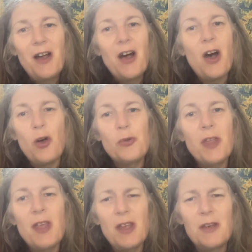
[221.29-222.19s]
a whole
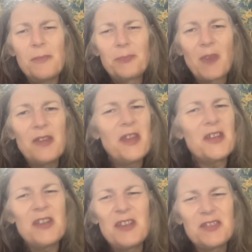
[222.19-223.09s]
year. And
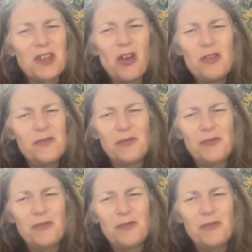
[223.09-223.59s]
that is kind